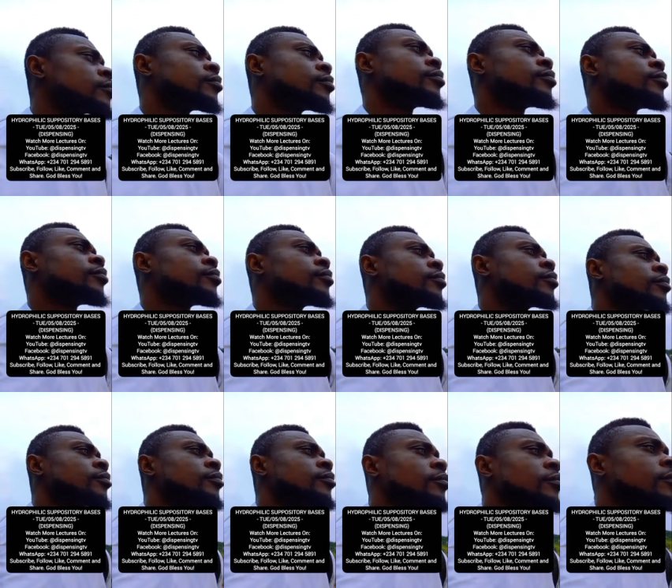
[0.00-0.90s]

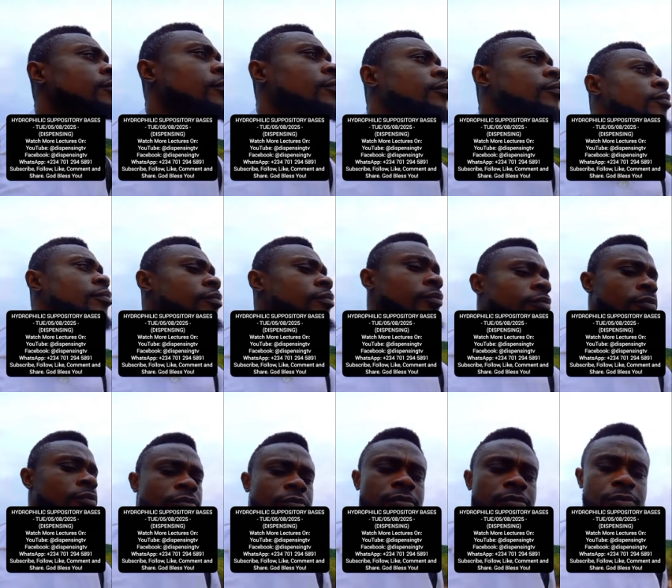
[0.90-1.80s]
Either of these ways,
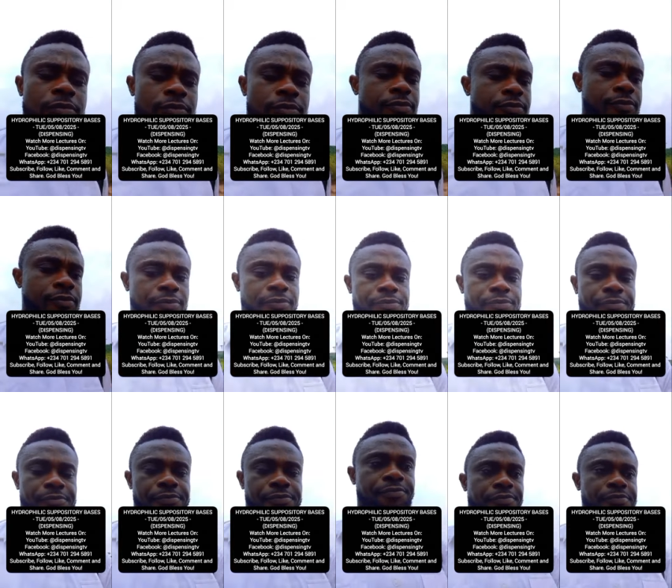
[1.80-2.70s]
you produce a
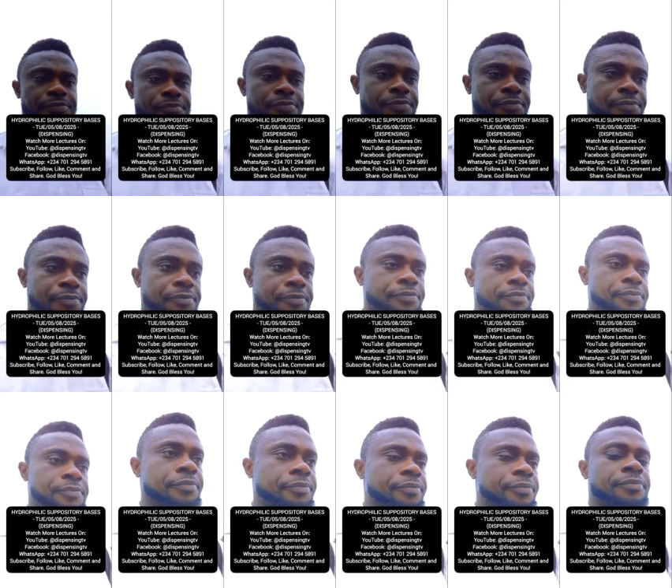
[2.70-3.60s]
softer
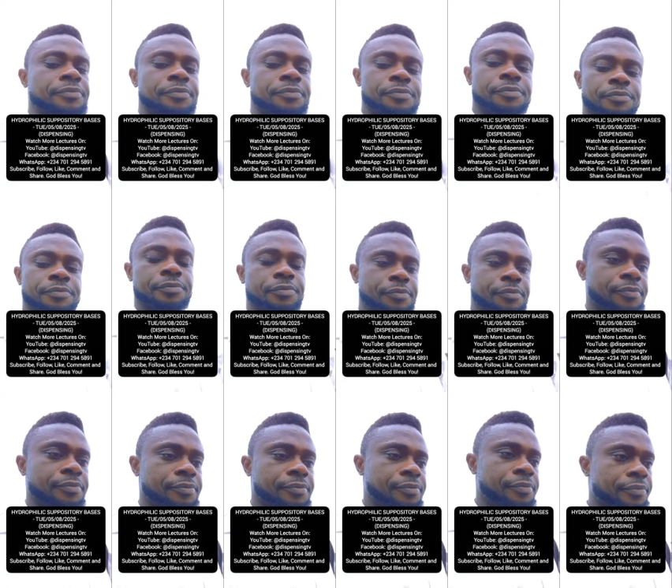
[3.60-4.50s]

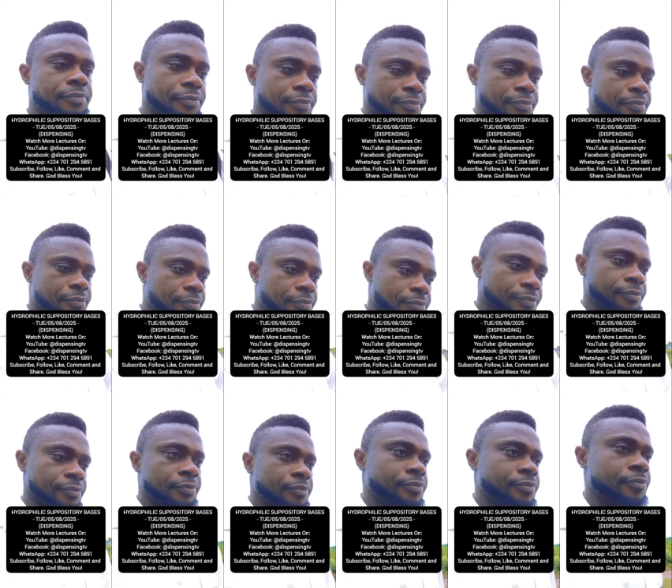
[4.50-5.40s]
preparation that will
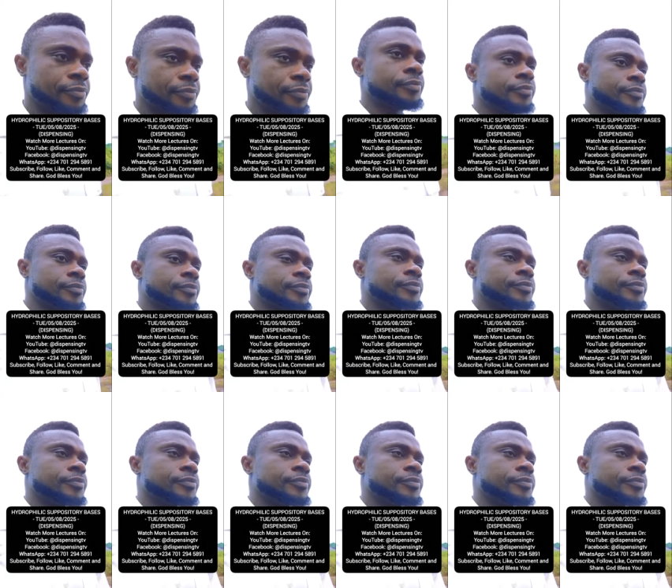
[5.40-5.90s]
disperse.